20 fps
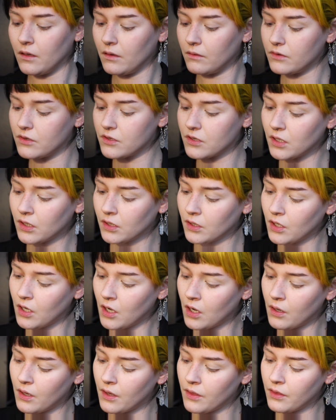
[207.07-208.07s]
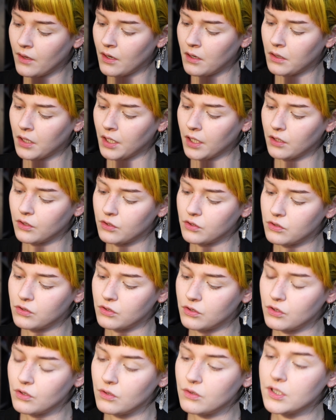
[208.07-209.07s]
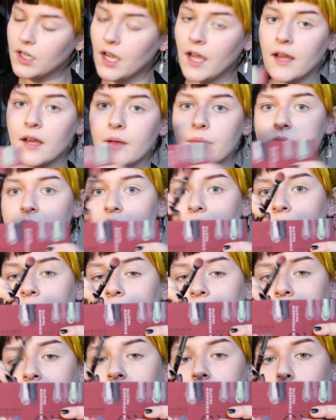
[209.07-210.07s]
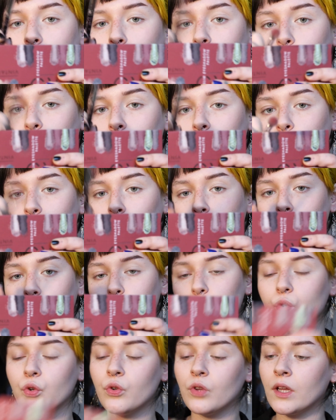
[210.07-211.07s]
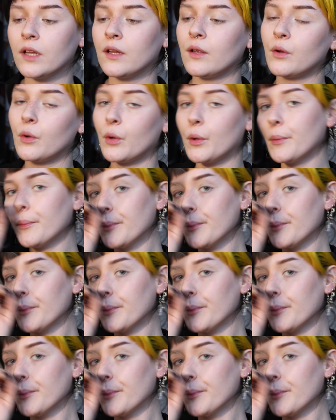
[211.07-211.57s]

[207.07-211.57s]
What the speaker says: Just gonna go in there like 2 times and then do the little